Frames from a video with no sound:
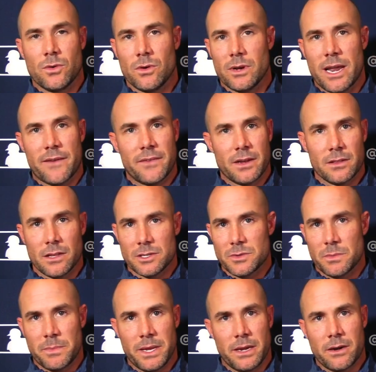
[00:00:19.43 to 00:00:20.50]
And having a lunch with
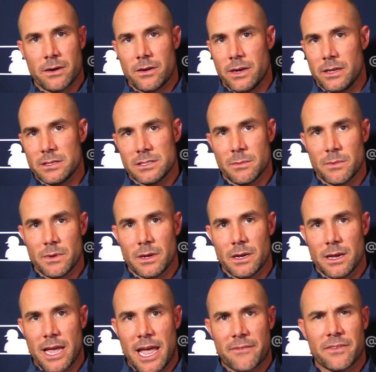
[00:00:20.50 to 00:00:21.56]
Peter and some
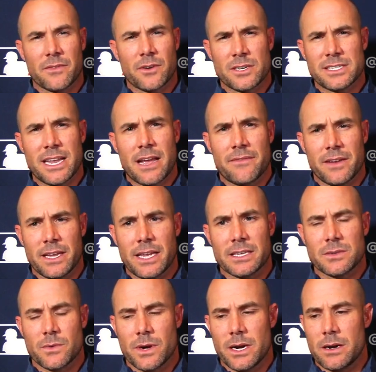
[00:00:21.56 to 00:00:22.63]
half of our staff, I guess,
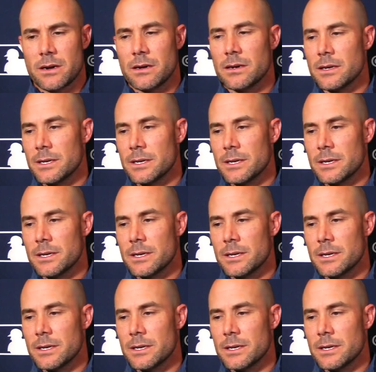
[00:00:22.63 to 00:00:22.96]
were here.